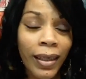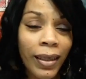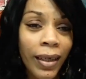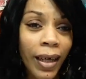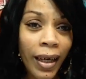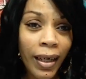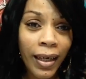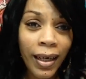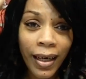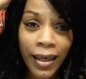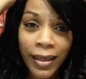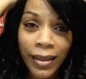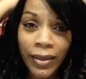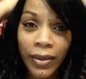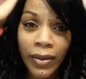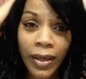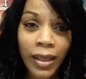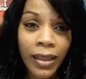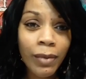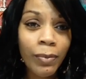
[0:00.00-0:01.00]
Yeah, guys,
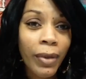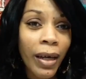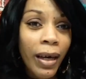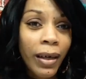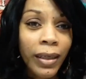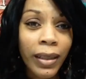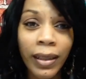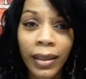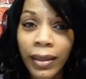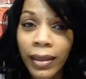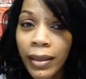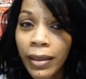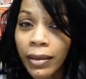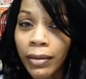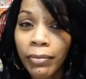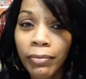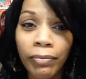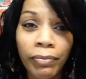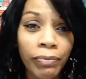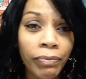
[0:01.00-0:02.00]
so that's about it.
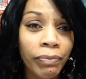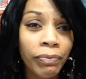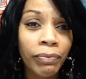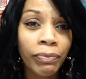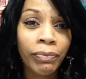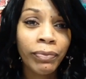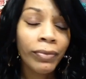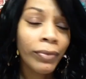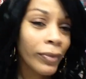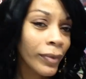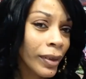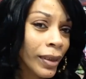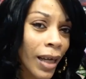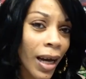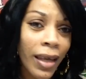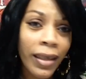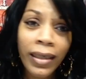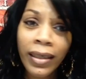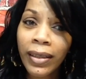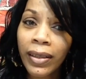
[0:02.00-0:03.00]

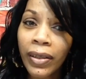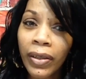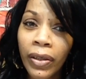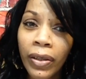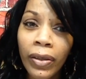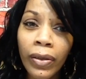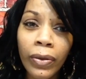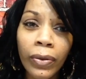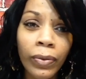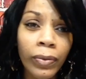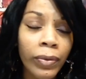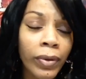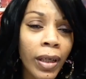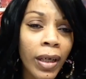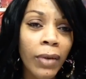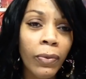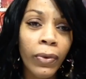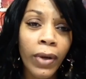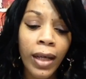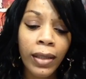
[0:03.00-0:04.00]
I think it's cute.
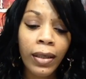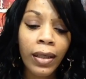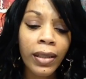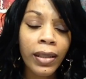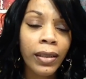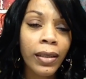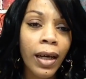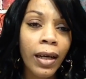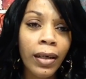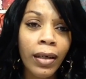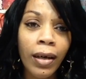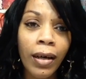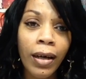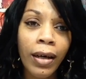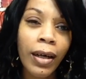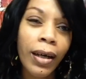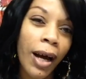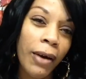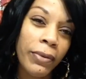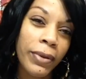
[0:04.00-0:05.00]
When I saw the stock
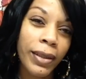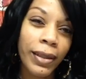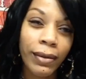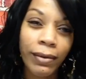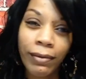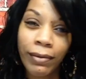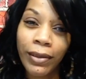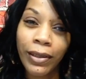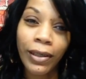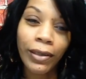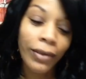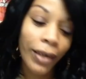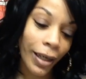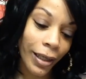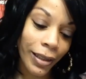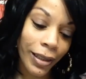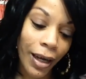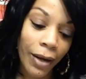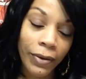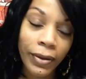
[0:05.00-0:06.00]
card, I was, you know,
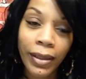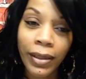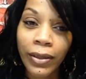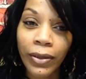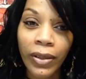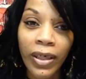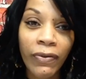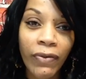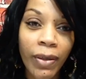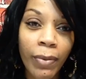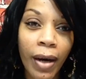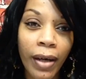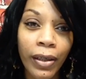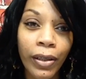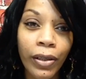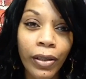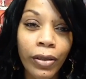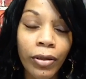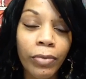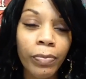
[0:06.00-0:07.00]
like I said, I was a little iffy about
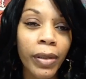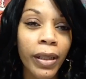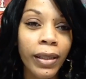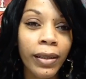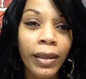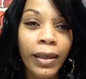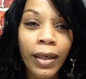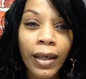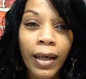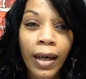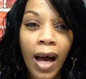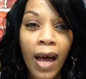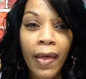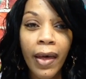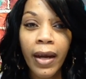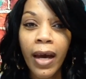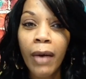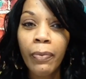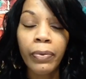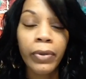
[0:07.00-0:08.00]
it too, but I
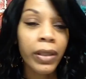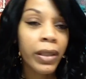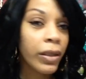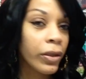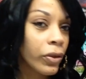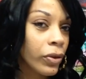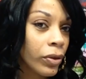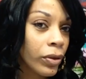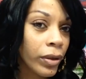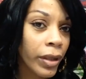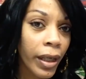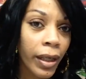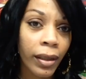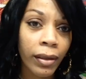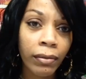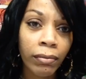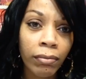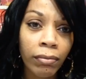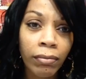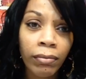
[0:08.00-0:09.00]
let it have potential,
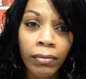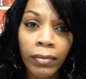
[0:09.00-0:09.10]
and